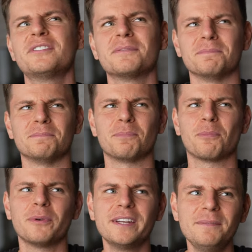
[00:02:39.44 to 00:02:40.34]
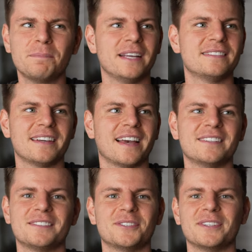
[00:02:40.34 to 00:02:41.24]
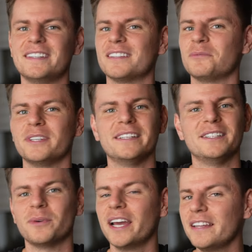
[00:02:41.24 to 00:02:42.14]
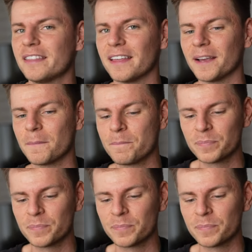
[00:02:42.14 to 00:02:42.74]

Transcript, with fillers: is a pretty basic answer and doesn't really lead to anything.